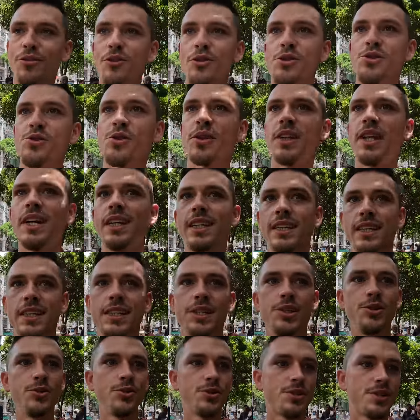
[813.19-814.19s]
through Sri Lanka,
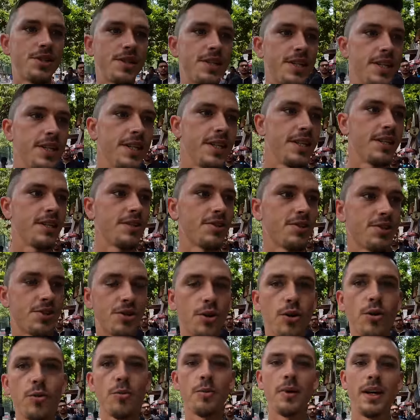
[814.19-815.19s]
you see
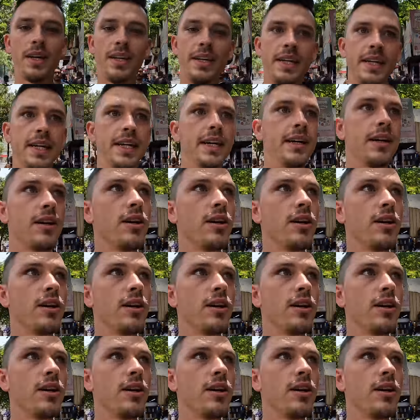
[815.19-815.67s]
so many